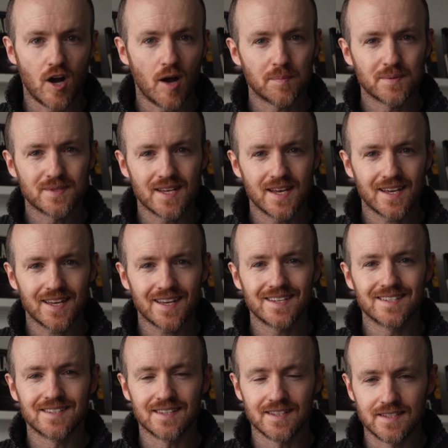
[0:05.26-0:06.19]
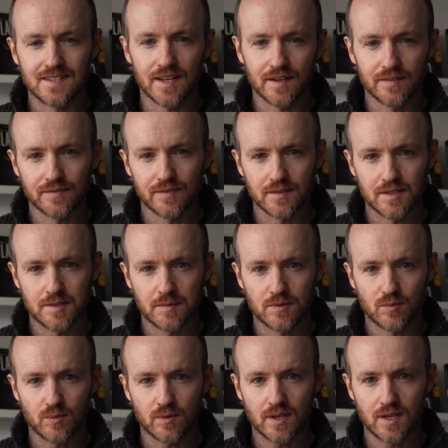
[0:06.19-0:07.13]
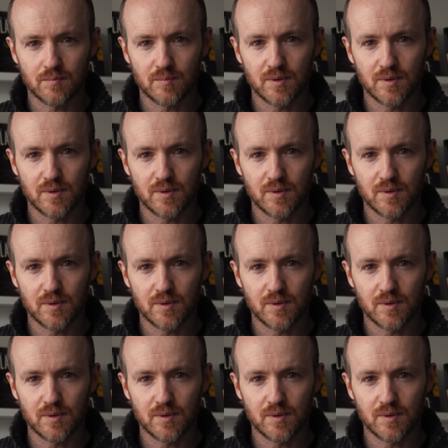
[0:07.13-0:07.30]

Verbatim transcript: OPSEC is the difference between